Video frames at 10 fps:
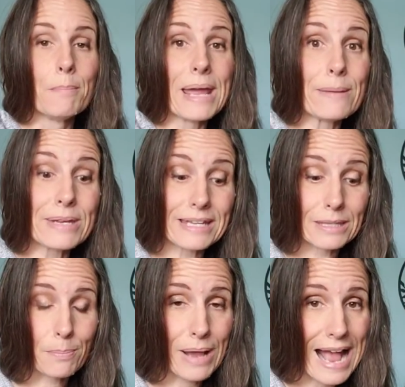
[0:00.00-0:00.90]
maybe
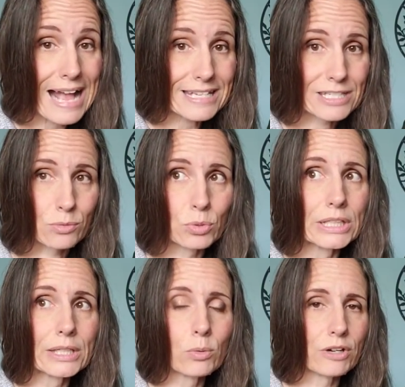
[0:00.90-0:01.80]
in the past it
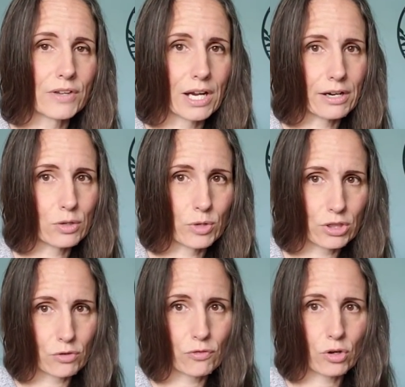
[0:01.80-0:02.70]
really would have carried
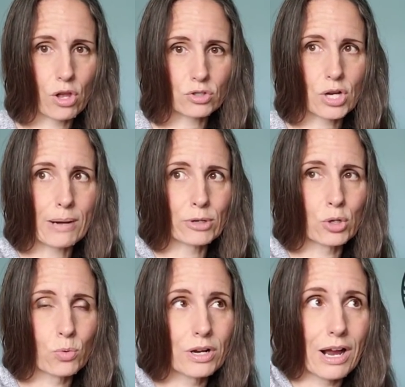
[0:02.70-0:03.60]
with you for a long time or
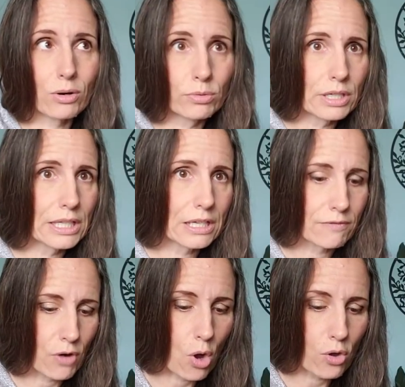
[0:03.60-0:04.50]
you would have got really
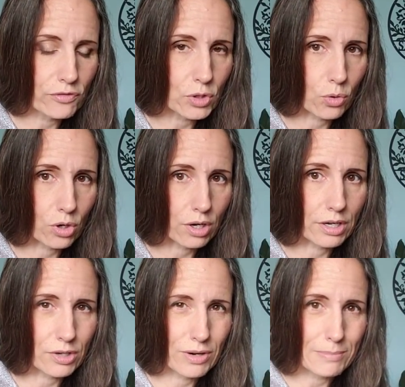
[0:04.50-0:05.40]
involved or
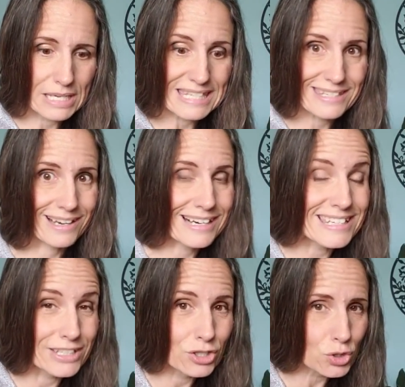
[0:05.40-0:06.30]
you know what i mean
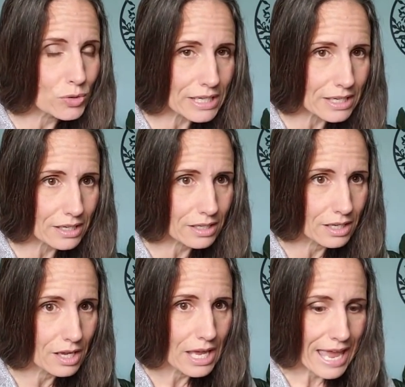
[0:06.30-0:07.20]
sucked into it
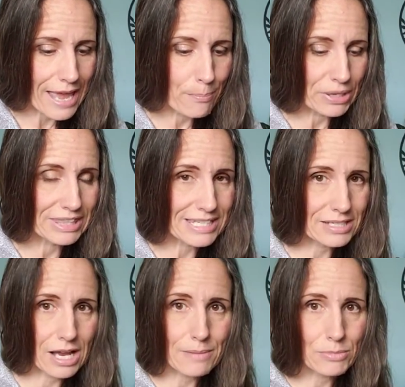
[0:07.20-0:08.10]
Eh, but this
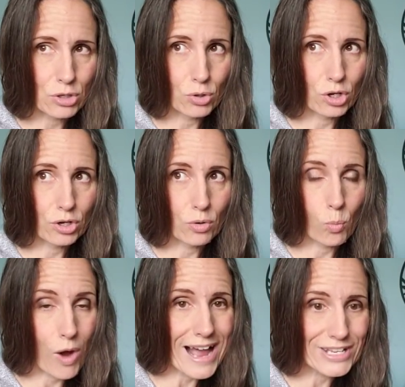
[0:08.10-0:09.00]
time you're
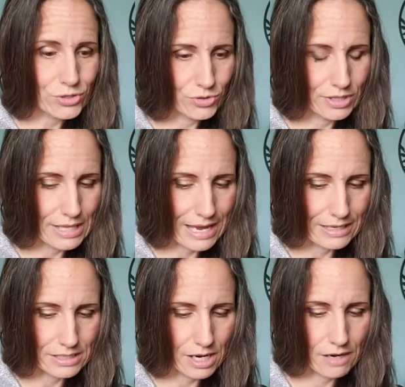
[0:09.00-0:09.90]
wiser than that
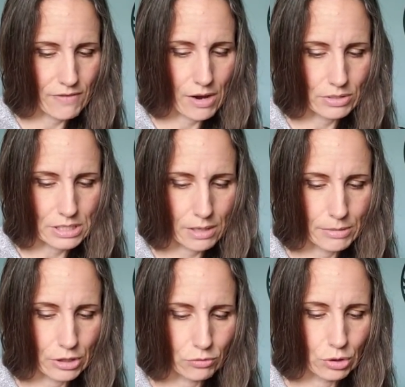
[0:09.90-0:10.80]
is kind of how it's
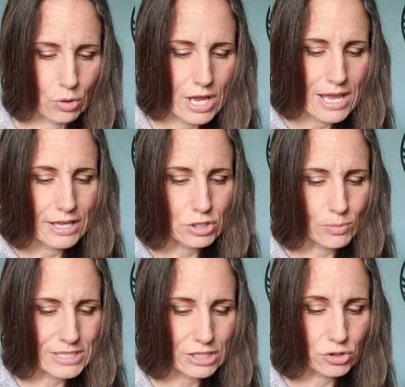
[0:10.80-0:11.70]
coming through it's
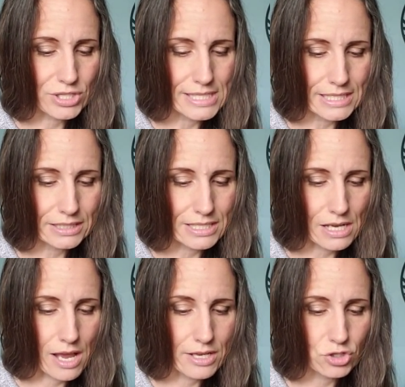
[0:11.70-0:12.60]
almost like you're seeing the
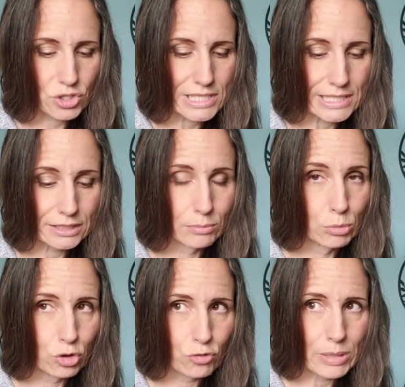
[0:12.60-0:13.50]
signs you're seeing the
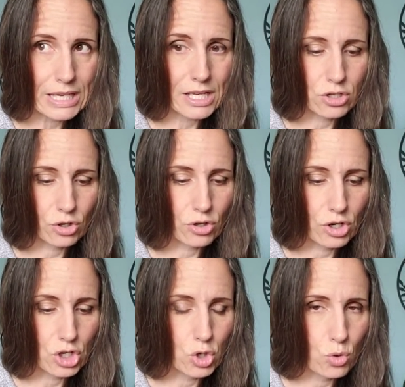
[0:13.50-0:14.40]
movement you're
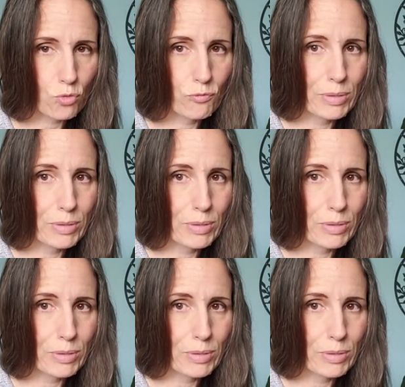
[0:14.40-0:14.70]
you've